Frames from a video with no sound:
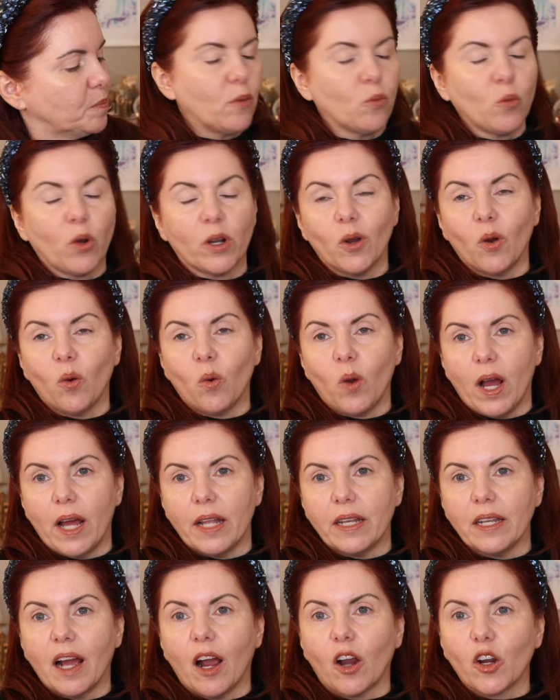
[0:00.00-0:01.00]

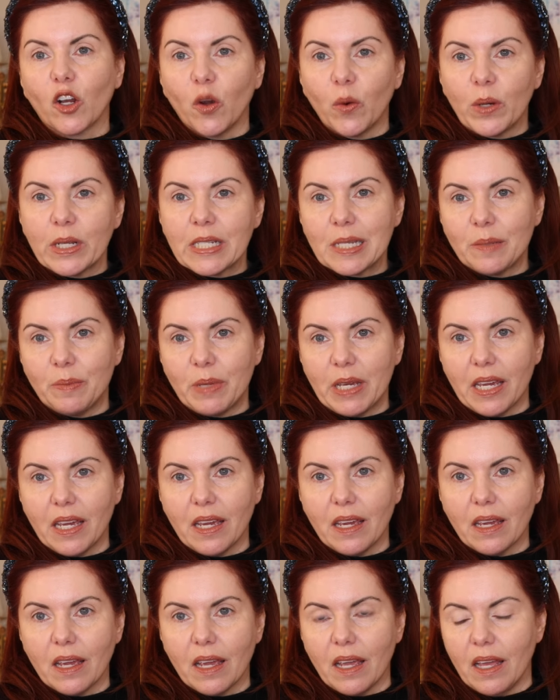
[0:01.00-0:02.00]
101 are going to
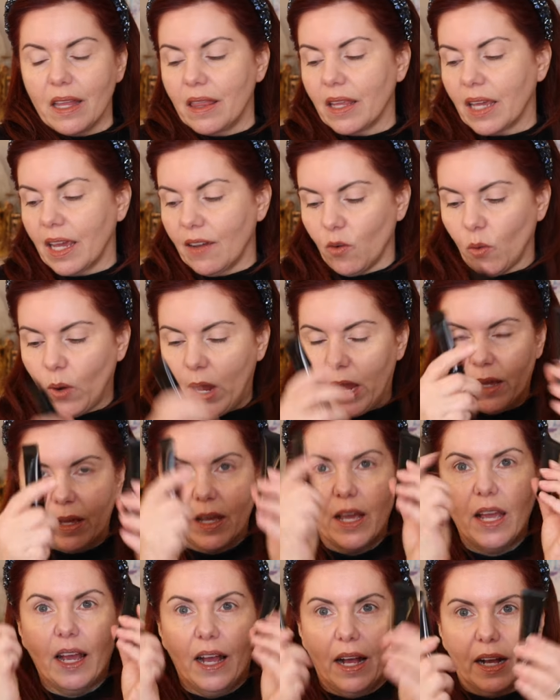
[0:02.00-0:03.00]
be in the giveaway.
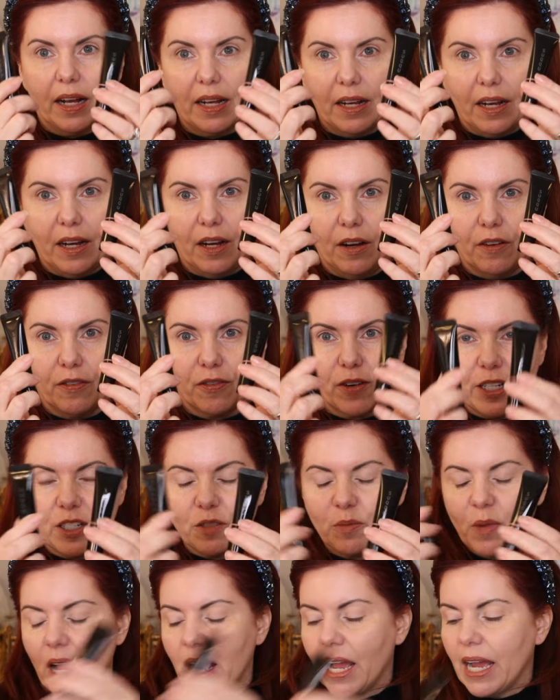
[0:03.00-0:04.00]
A, a friend
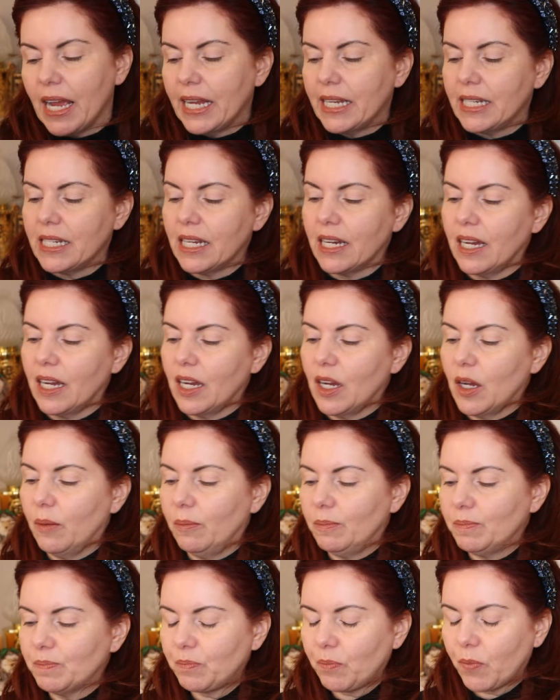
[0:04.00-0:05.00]
of mine
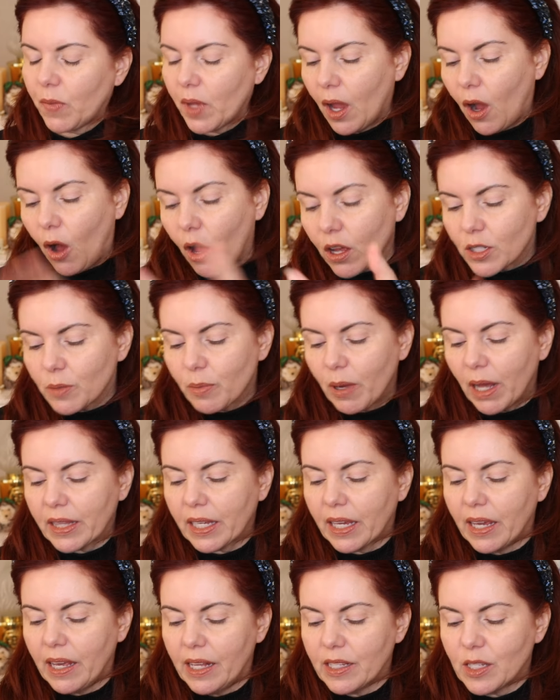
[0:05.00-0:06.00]
um, also bought
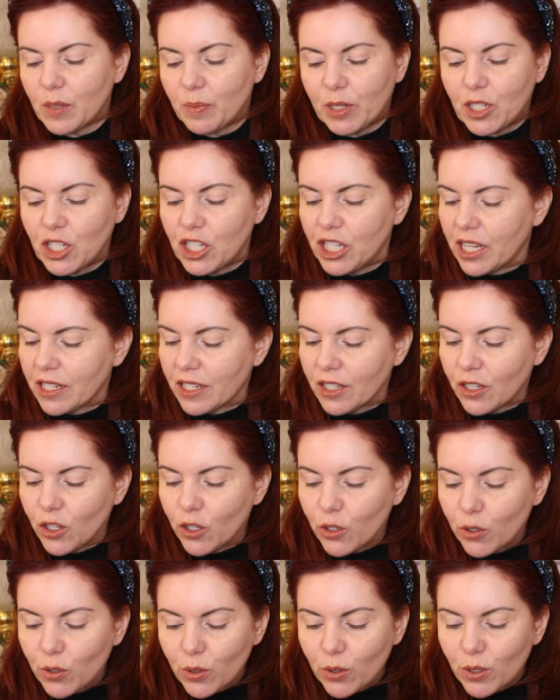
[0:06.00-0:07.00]
the kits, but she doesn't
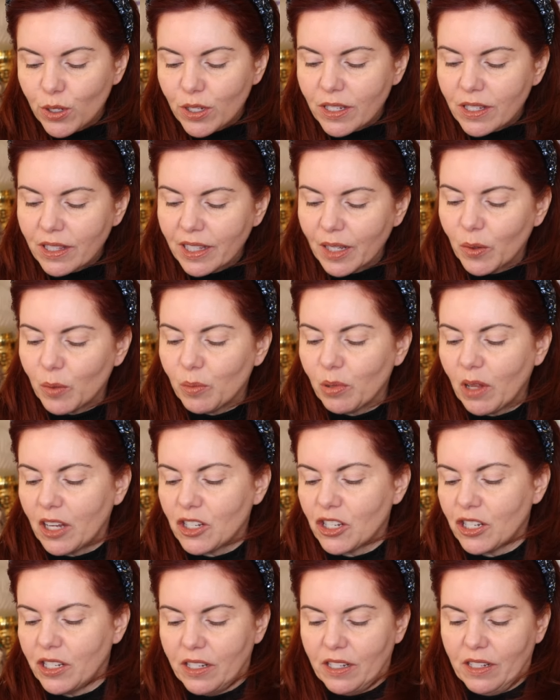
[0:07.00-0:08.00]
use liquid
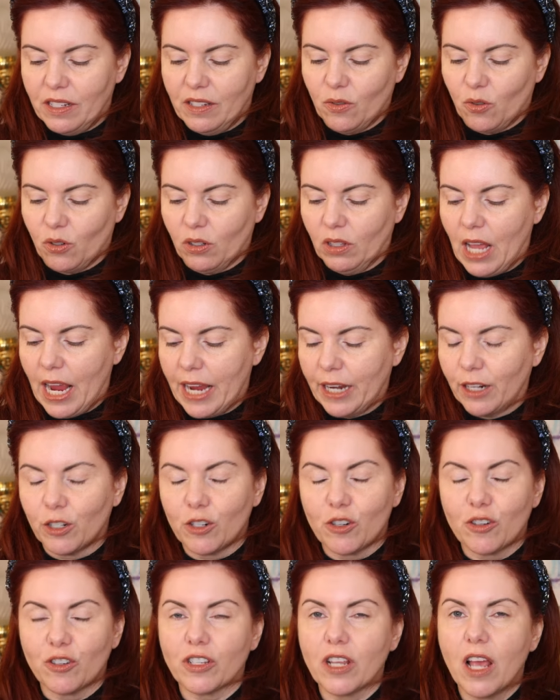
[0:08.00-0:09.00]
blushes or
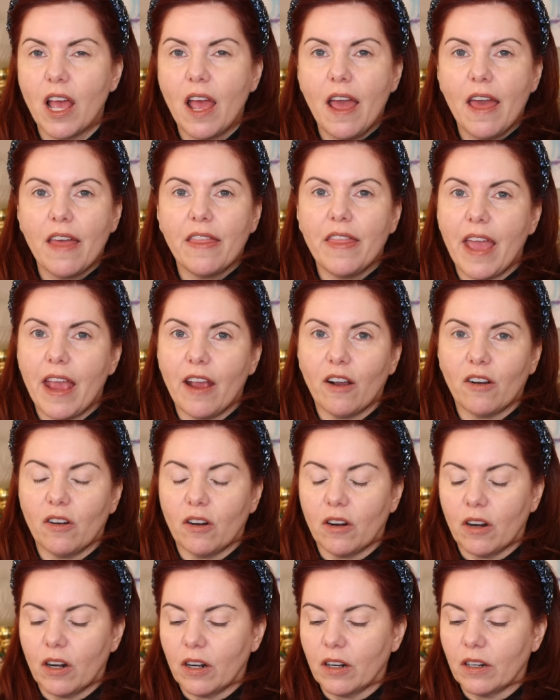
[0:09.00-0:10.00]
liners. They
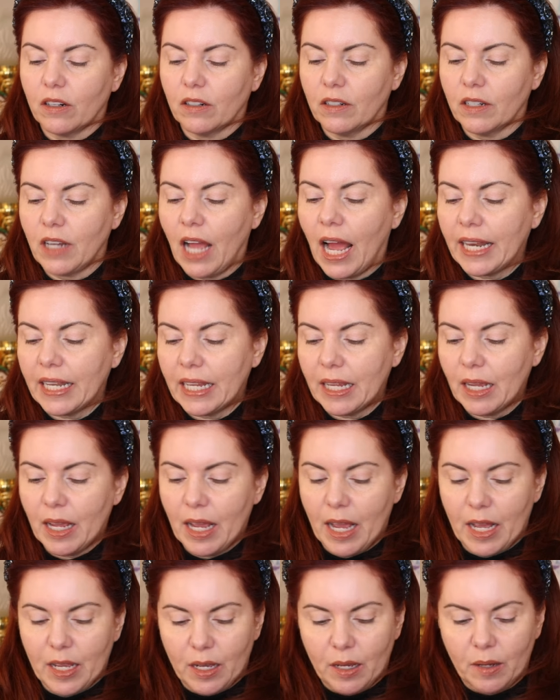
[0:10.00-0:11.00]
are not
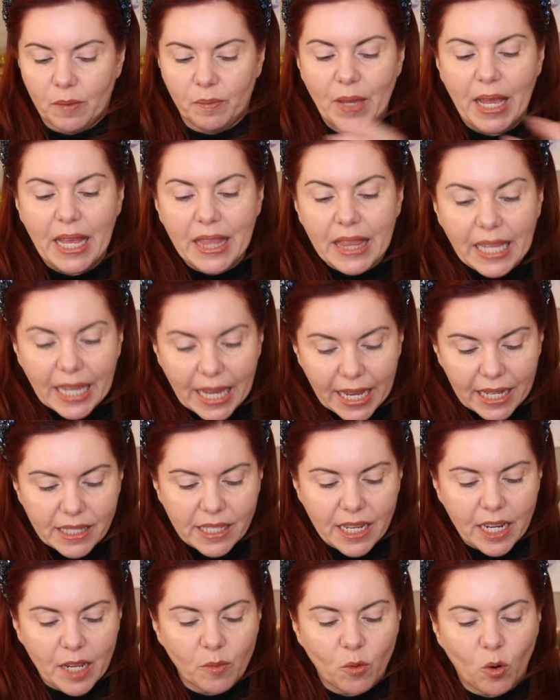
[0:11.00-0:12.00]
um, in the
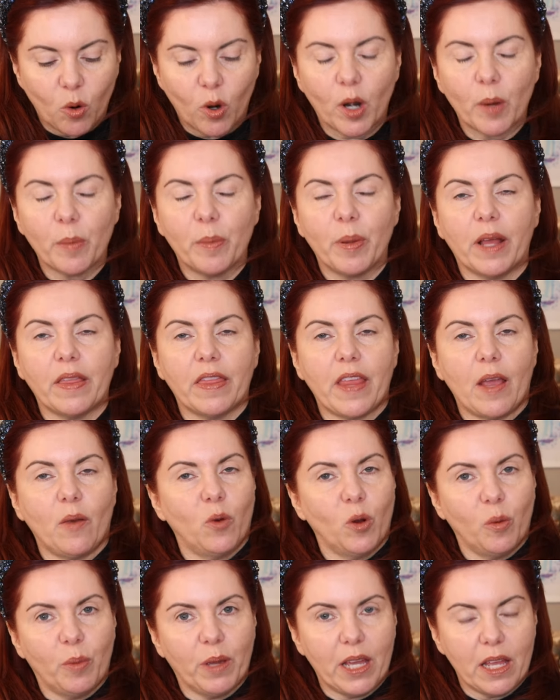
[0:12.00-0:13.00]
kits anymore, but they
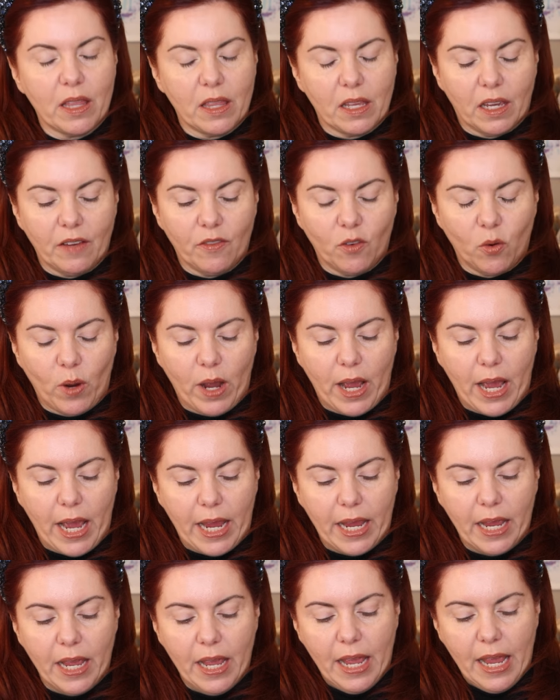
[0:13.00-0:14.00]
will be in the
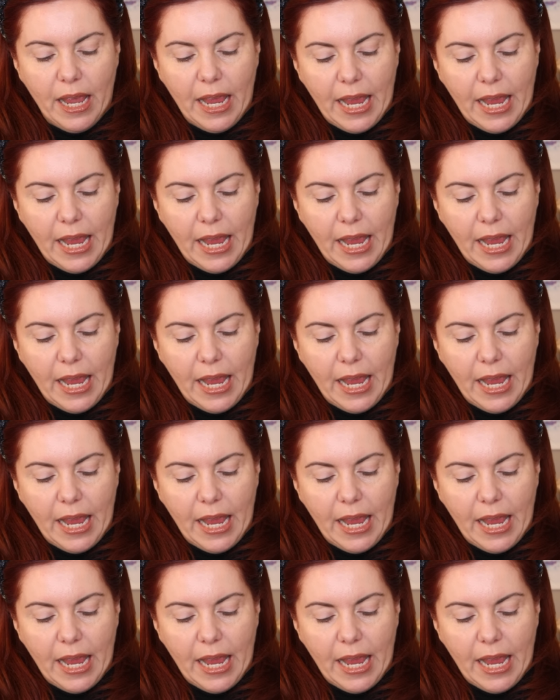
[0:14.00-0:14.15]
giveaway.